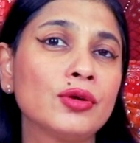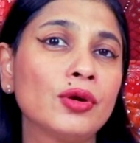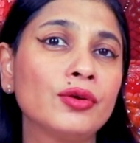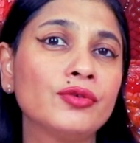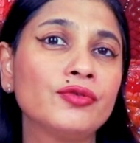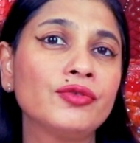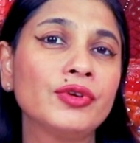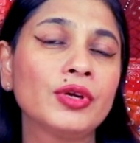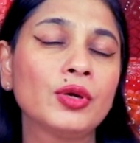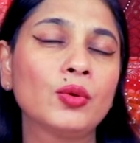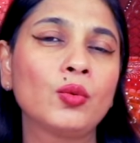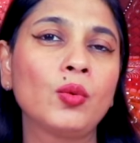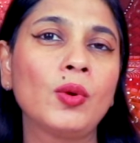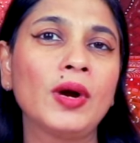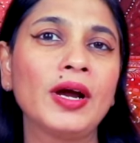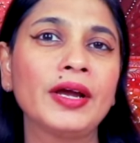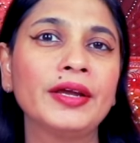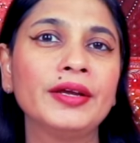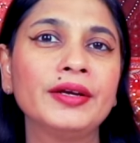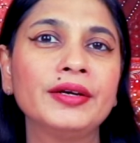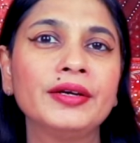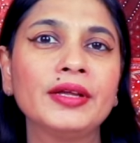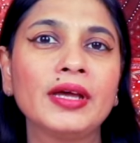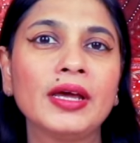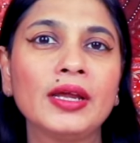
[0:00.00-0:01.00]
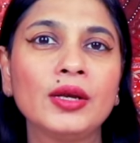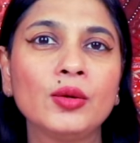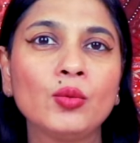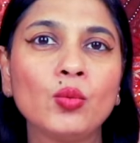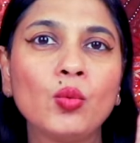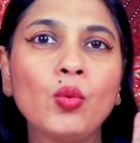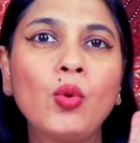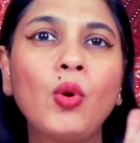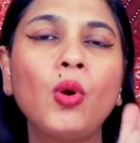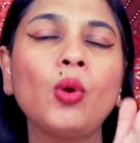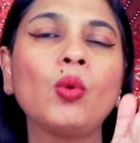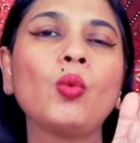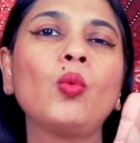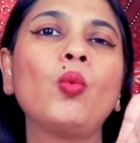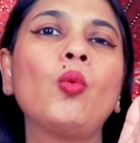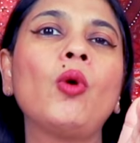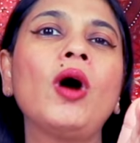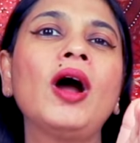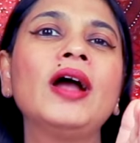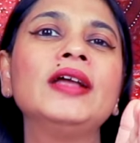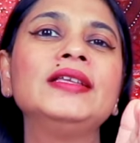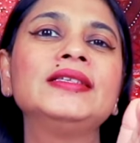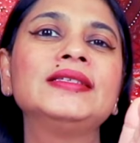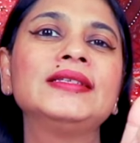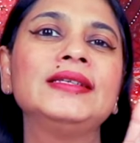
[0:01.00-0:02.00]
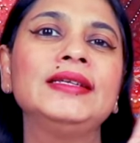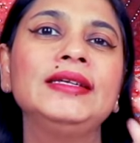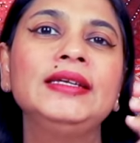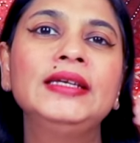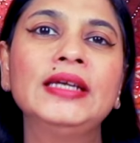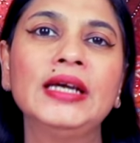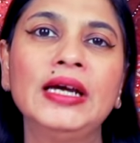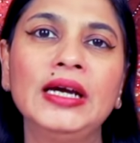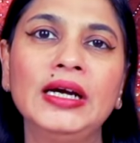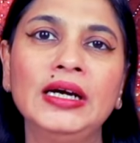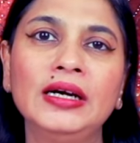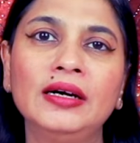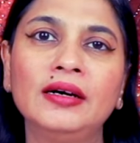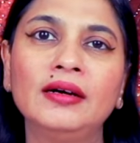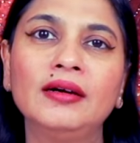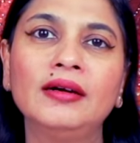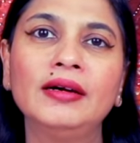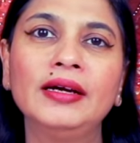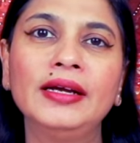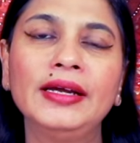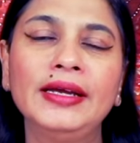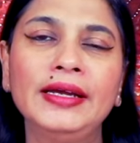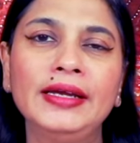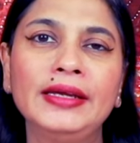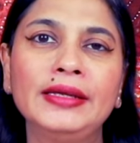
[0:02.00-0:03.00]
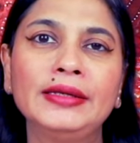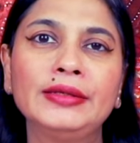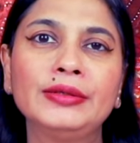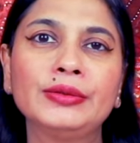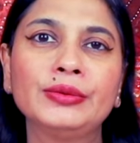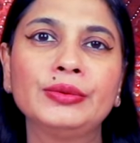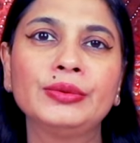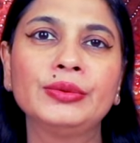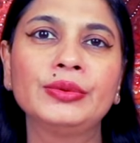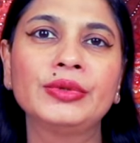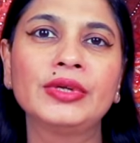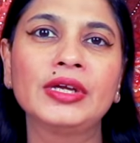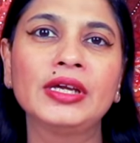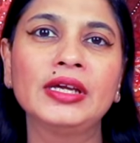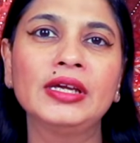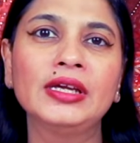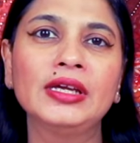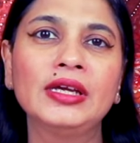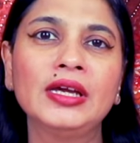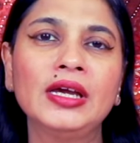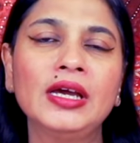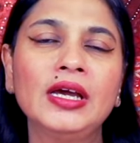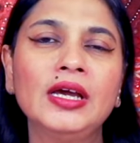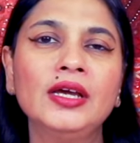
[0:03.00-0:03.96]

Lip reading: not required and walk wisely ahead, okay?